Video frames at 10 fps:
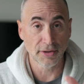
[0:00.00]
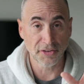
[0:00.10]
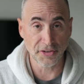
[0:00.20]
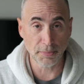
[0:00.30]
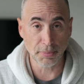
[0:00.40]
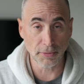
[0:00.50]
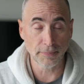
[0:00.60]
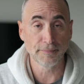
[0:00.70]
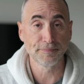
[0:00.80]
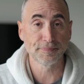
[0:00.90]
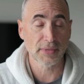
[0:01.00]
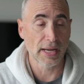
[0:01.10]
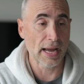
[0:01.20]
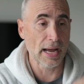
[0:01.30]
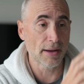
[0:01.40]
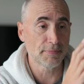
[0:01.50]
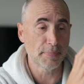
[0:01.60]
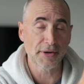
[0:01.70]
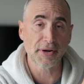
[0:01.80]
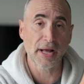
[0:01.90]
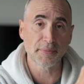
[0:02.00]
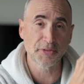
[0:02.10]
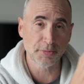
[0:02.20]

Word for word: simple, have better to have